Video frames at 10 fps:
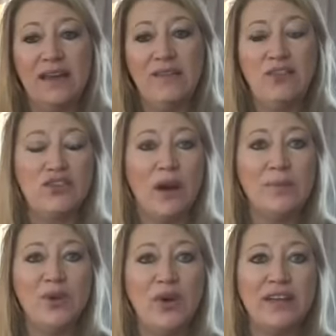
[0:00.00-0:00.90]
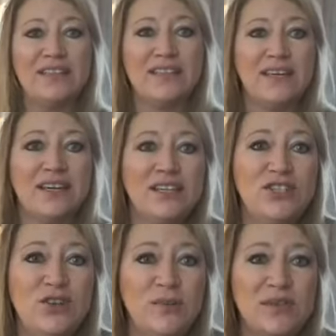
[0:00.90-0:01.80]
If you scrub toilets,
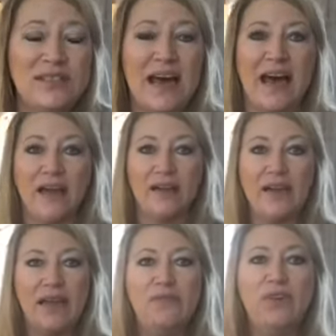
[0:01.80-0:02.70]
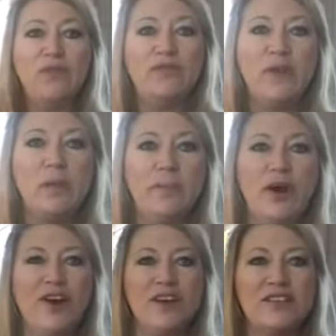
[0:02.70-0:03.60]
do it with style. If you flip
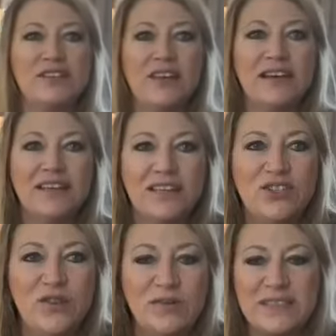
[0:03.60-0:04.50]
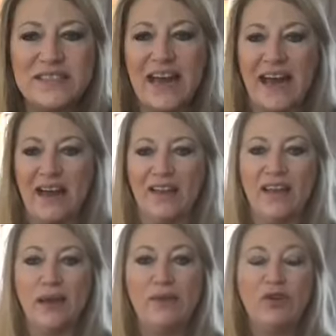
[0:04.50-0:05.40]
burgers, do it with style.
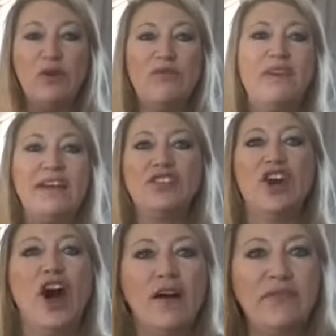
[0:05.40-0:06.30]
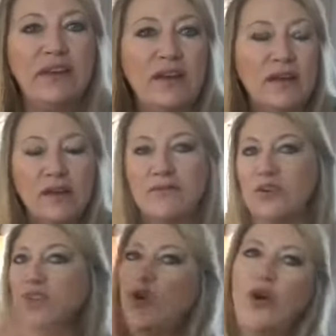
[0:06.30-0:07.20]
If you fetch coffee
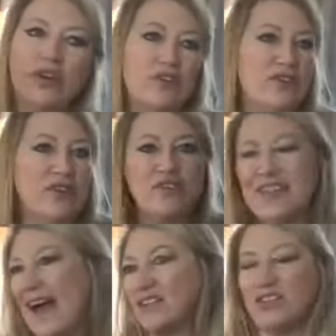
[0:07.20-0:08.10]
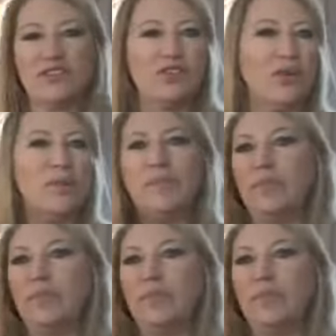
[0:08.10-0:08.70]
for lawyers or doctors or